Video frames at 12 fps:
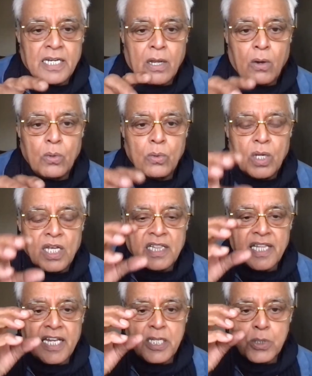Now
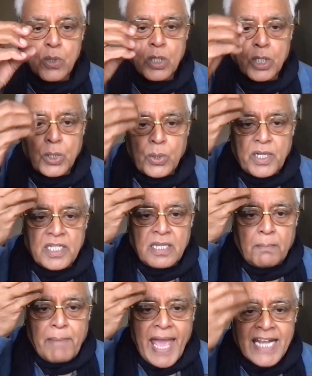there is no queue in the
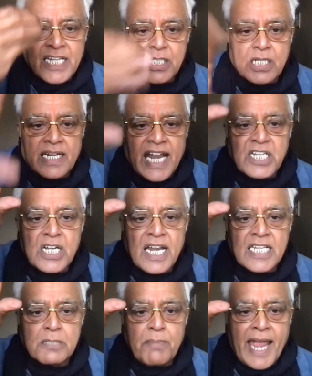banks, the
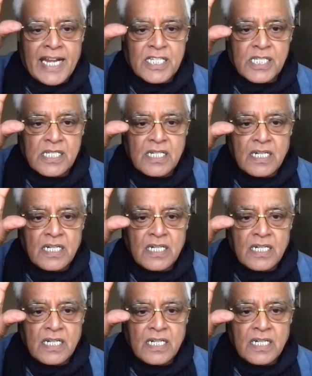nationalized banks.